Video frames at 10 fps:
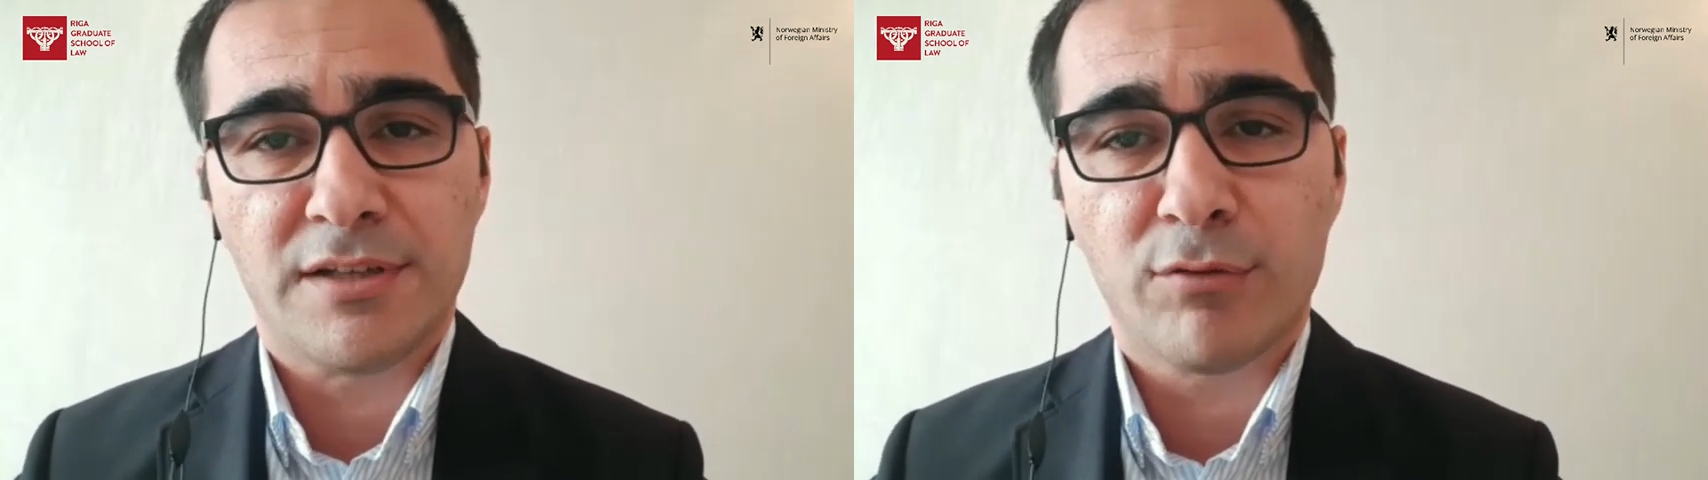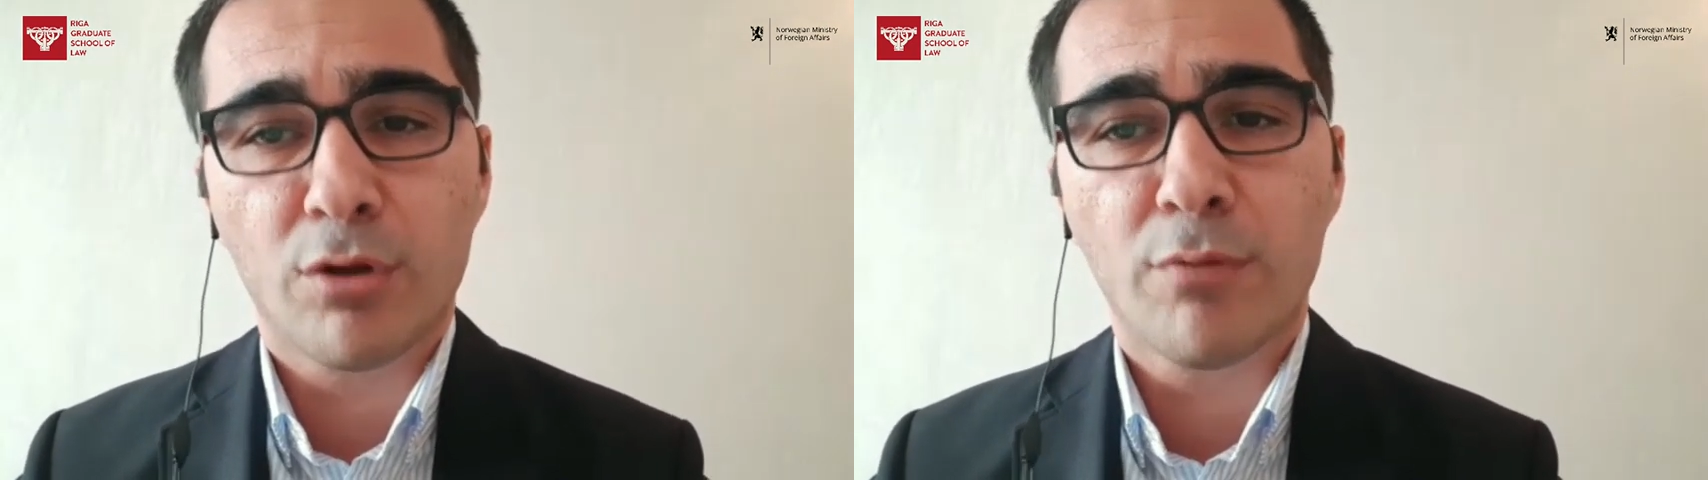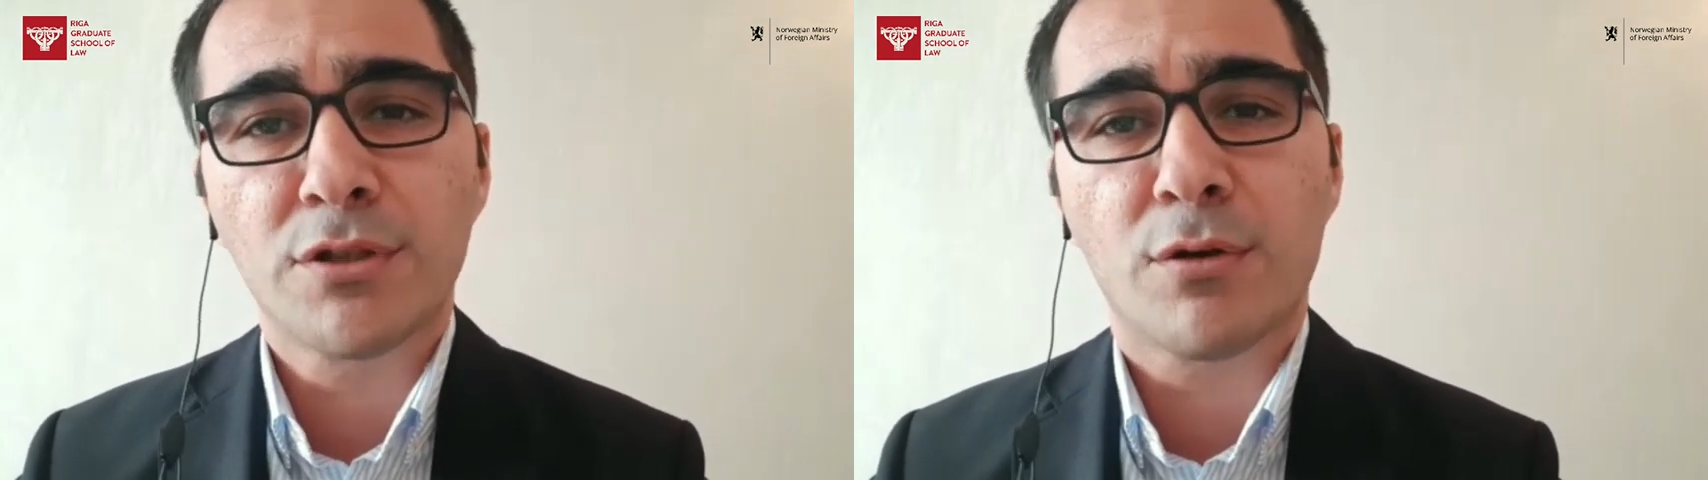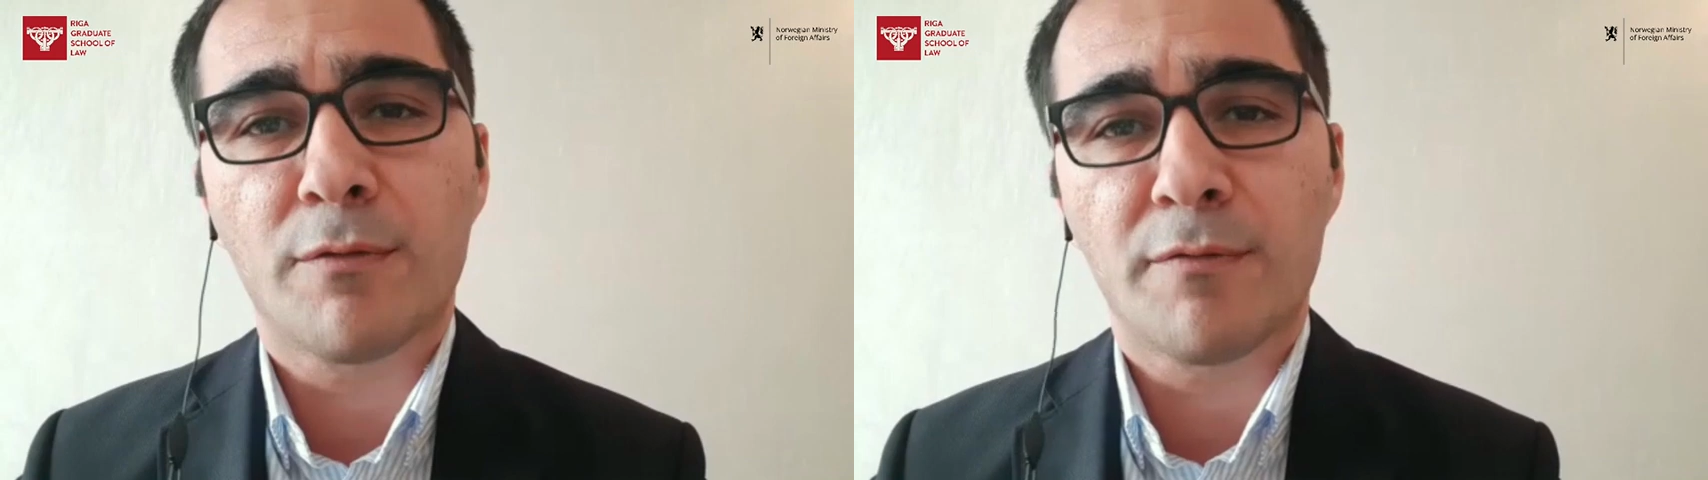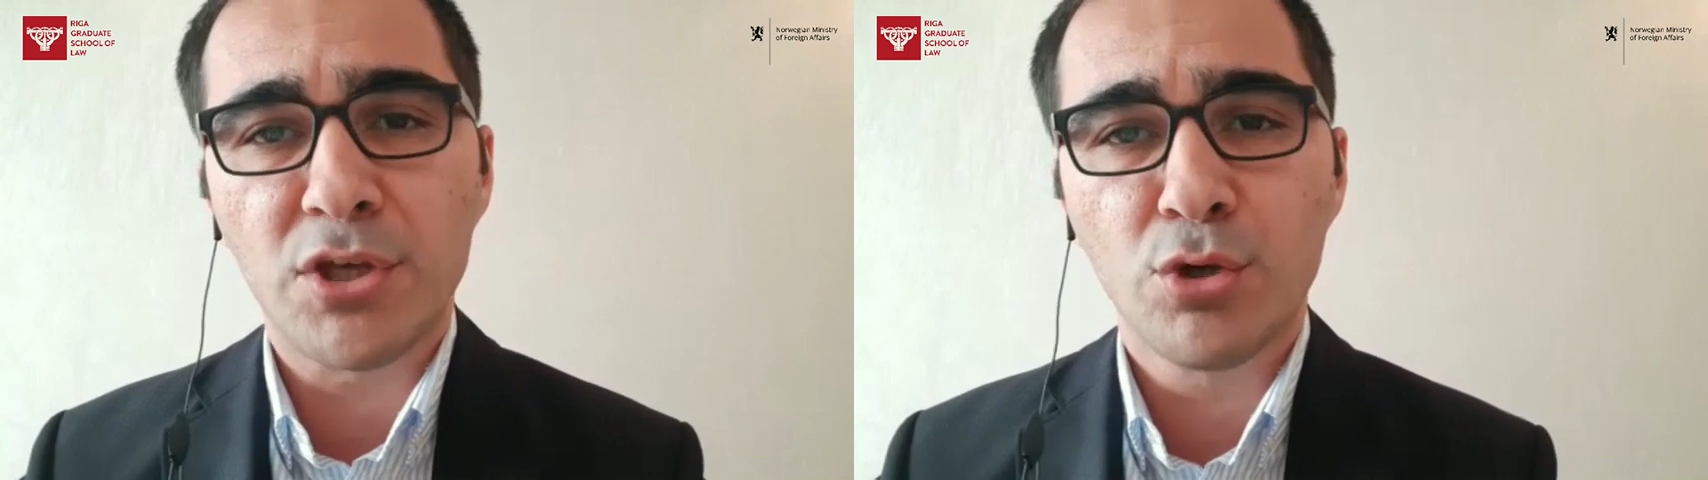development
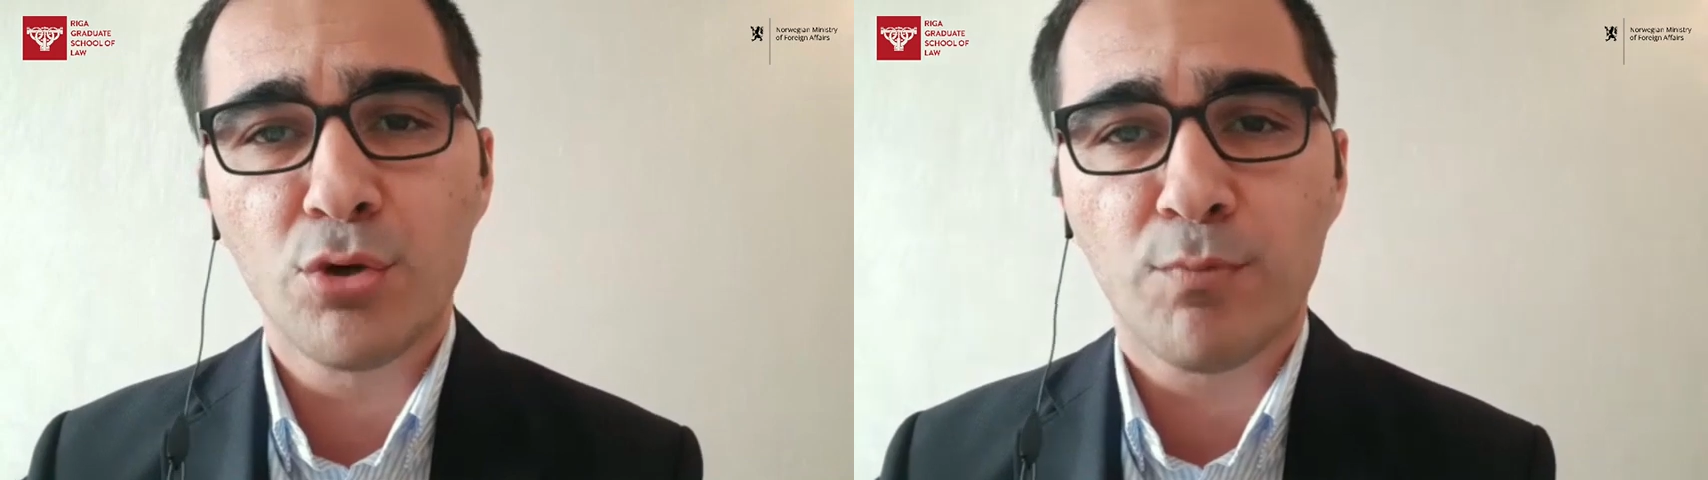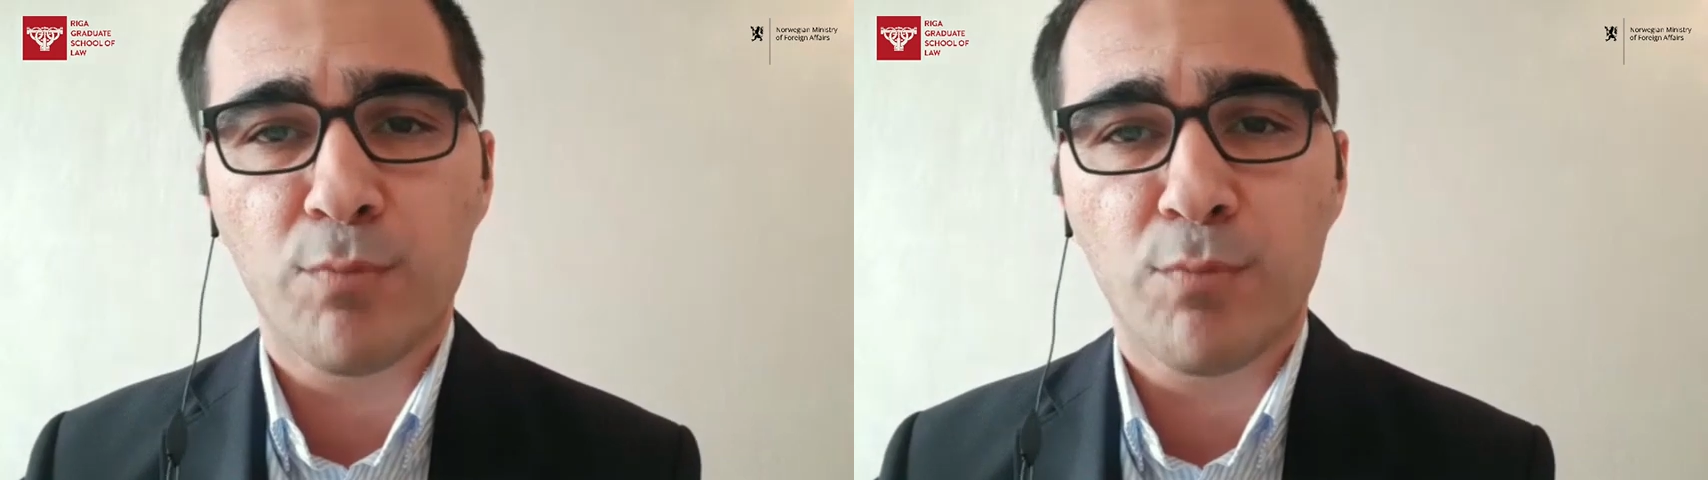of EU